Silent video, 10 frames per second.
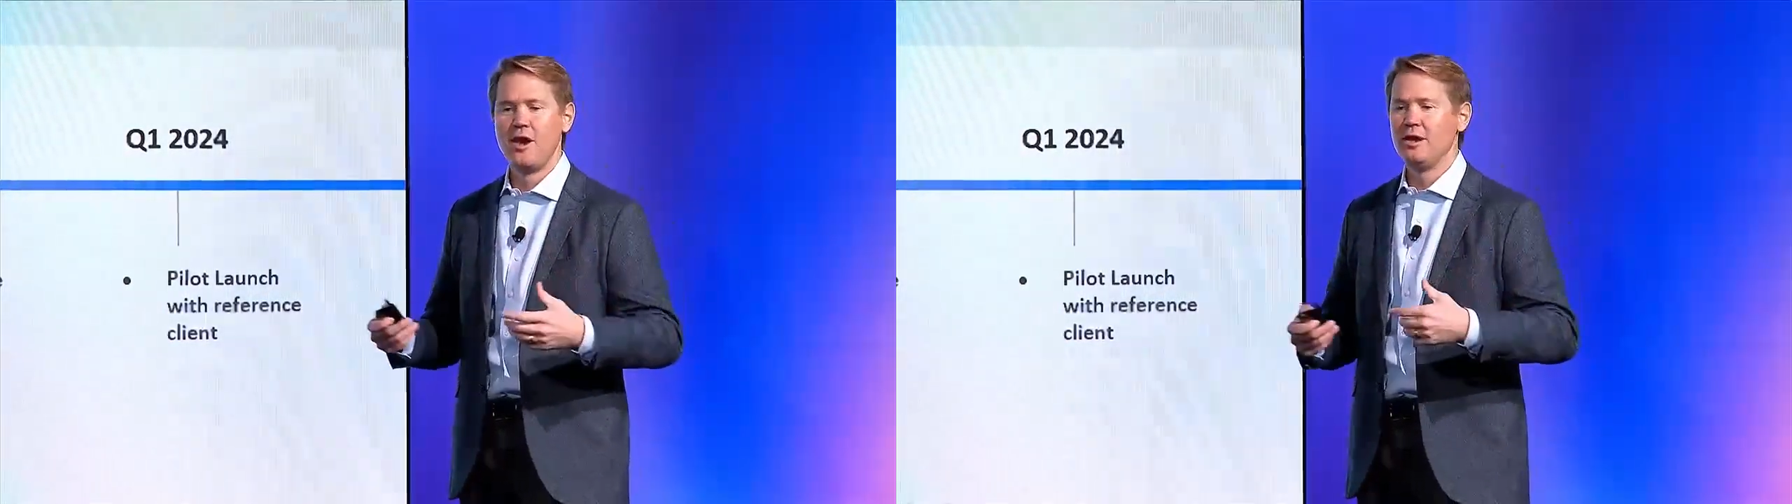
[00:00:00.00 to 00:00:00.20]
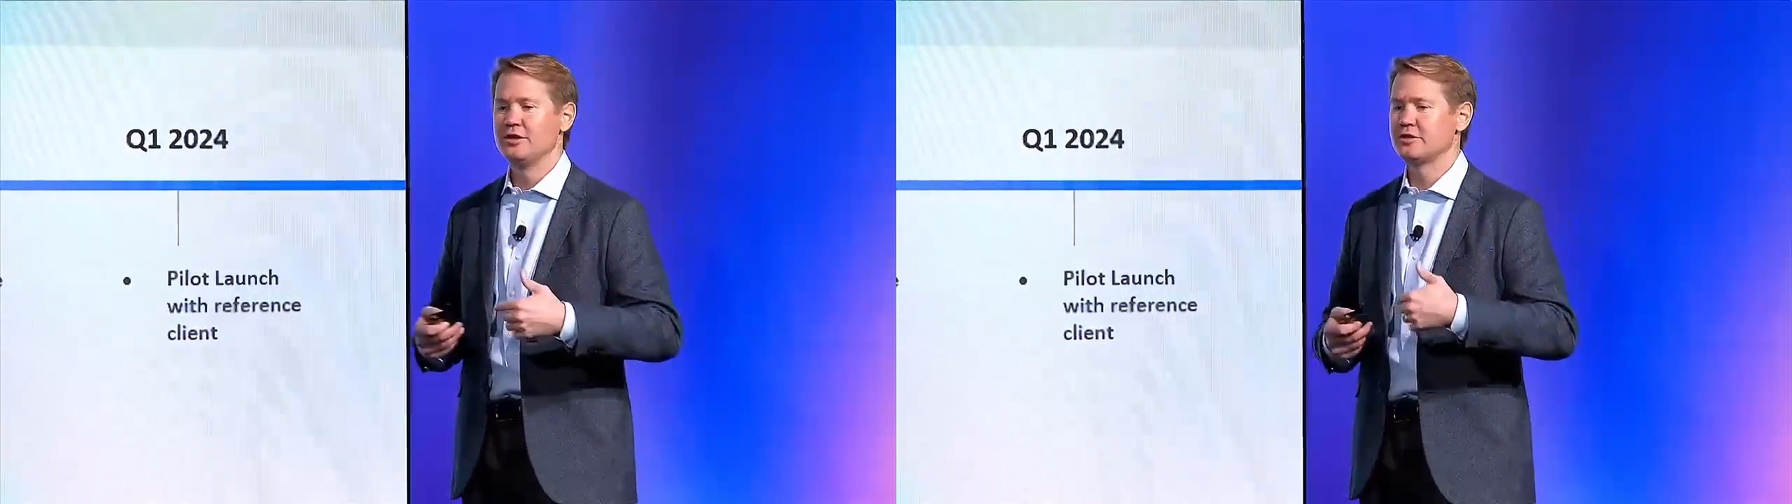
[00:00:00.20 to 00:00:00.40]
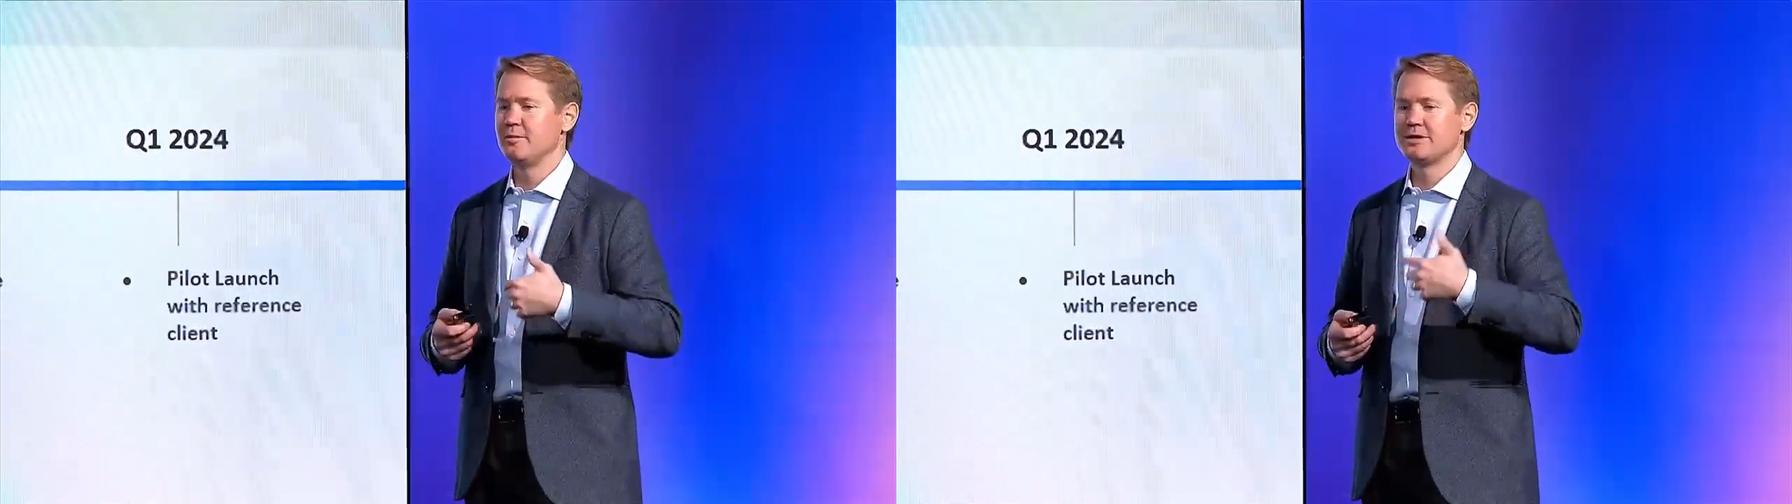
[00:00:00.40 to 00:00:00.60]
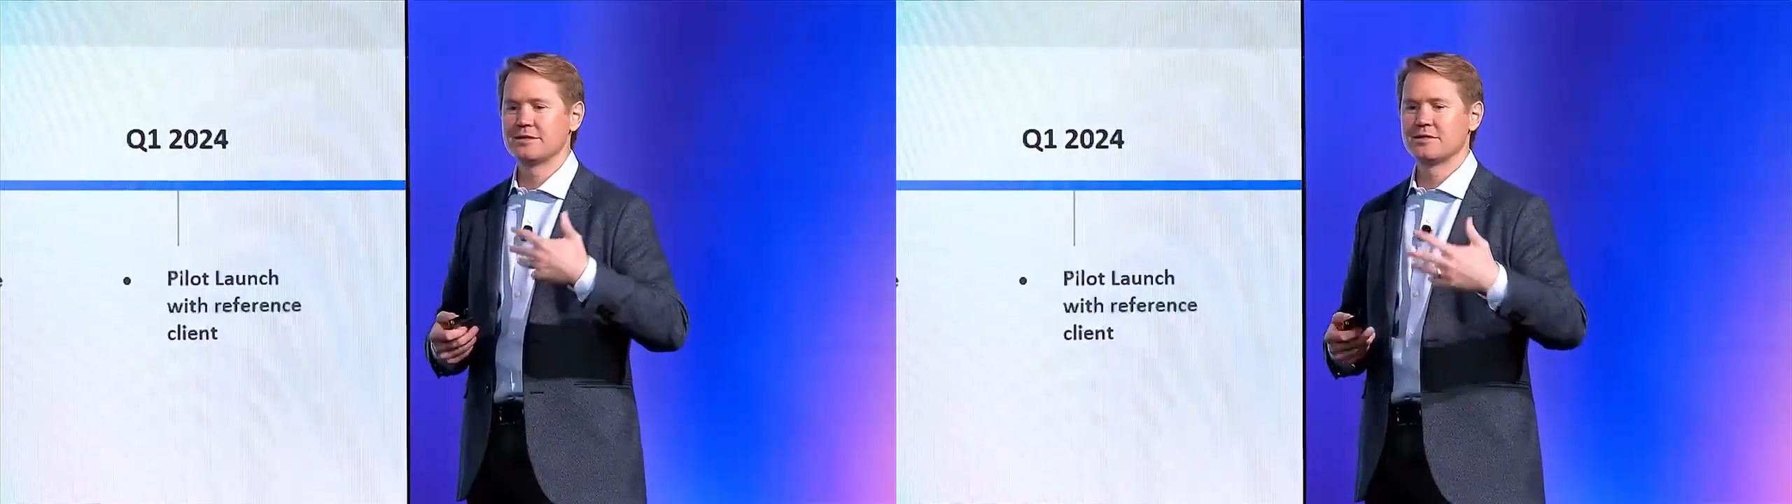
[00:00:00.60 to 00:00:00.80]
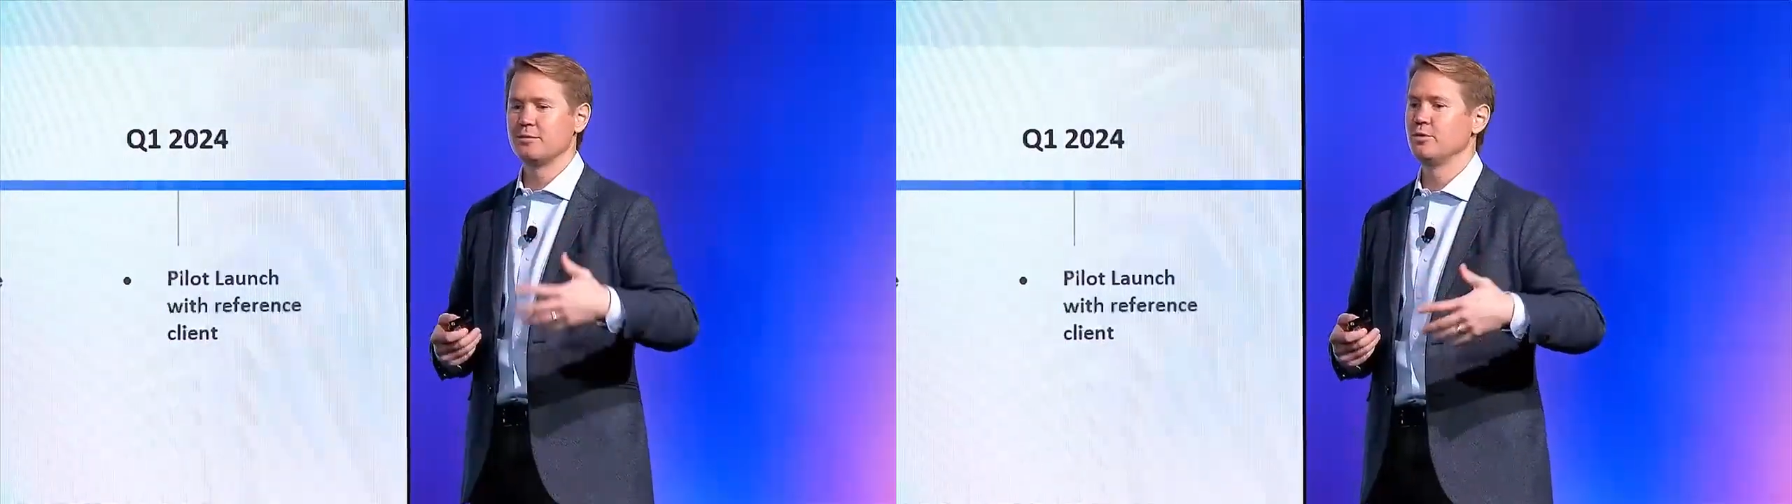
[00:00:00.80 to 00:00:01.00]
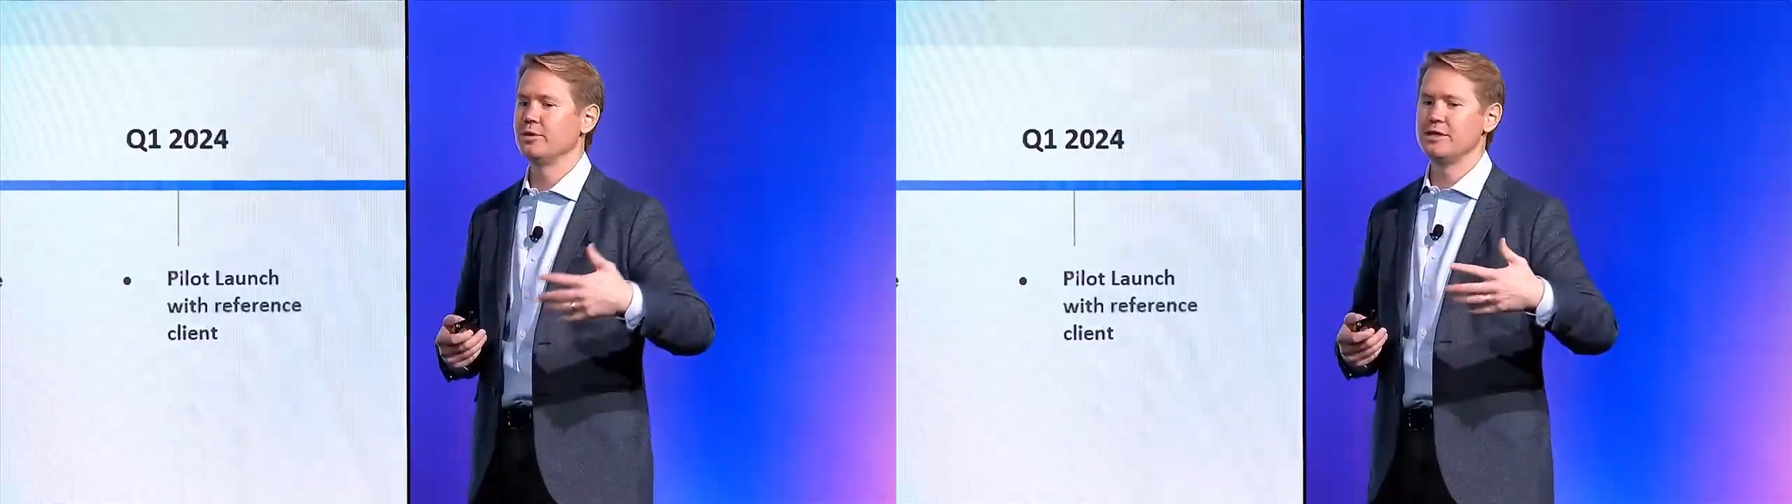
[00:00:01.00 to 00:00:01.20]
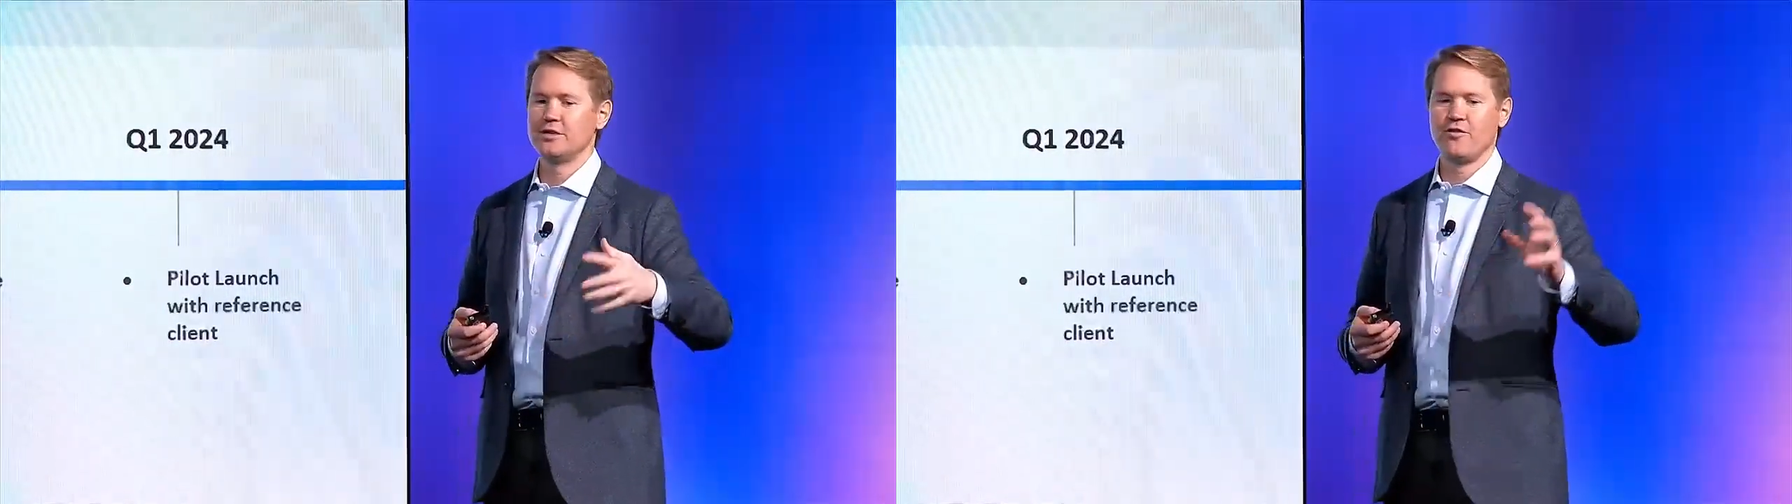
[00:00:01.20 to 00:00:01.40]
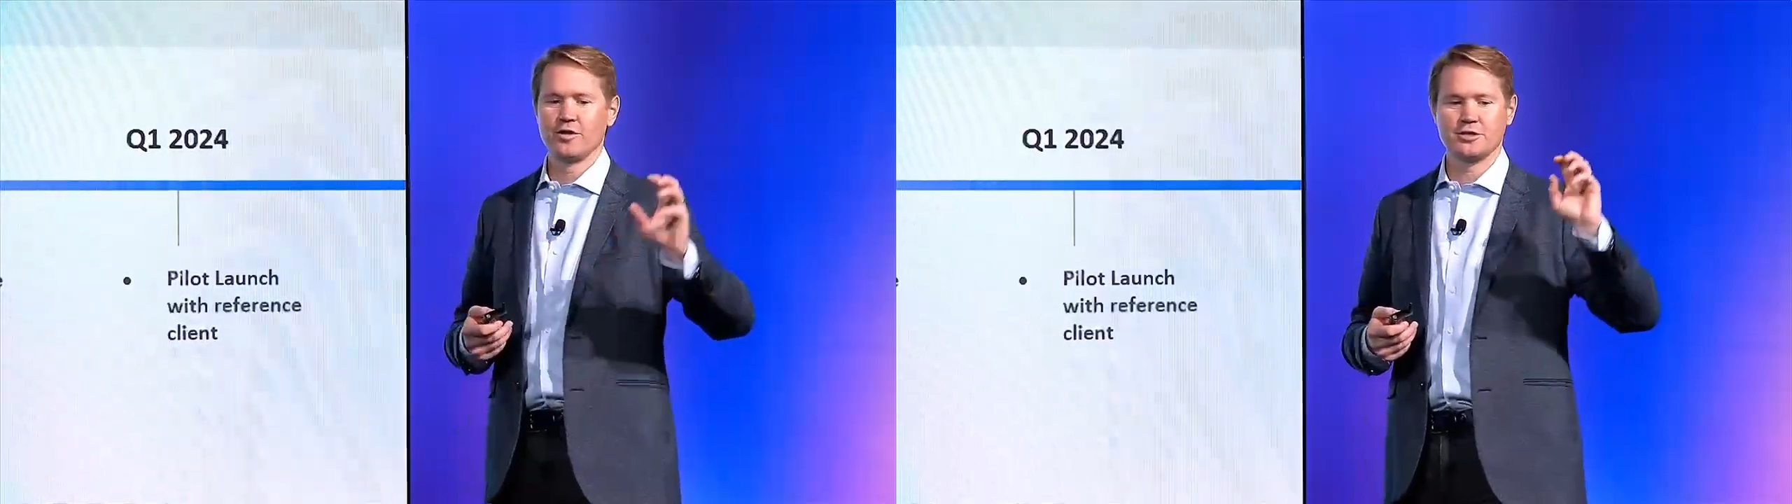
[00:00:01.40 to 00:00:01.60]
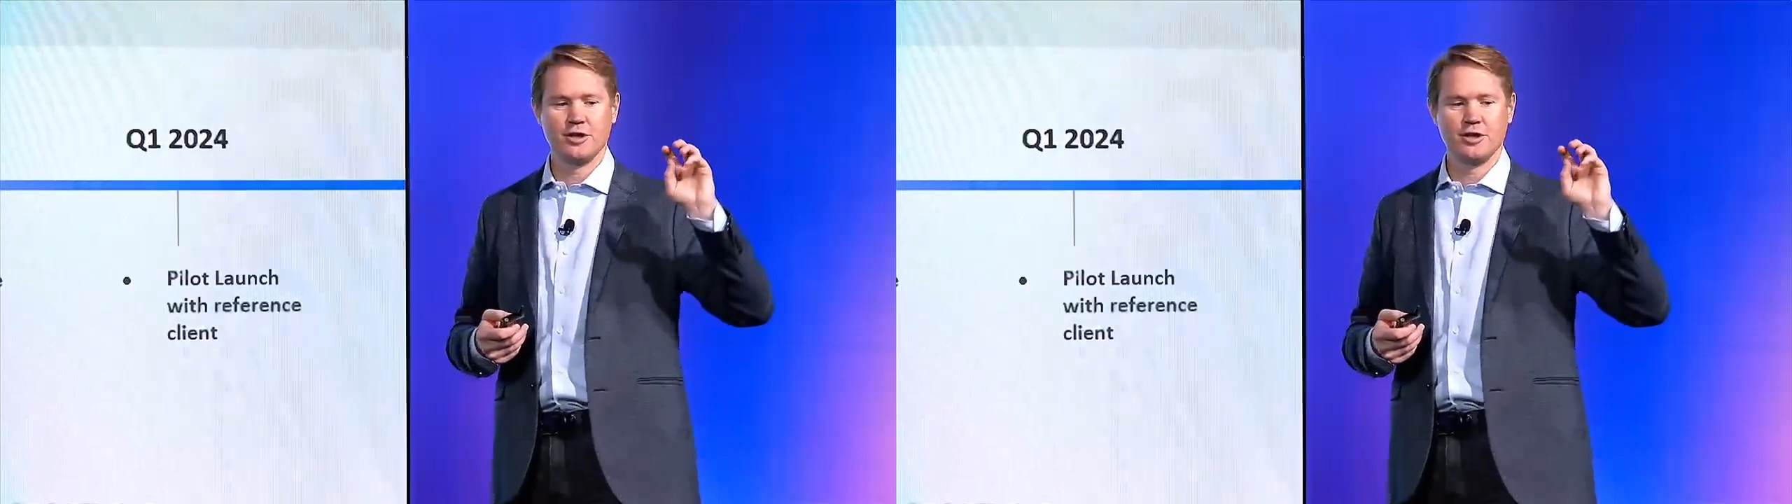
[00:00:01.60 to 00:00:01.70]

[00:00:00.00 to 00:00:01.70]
It just makes it simple and easy for us to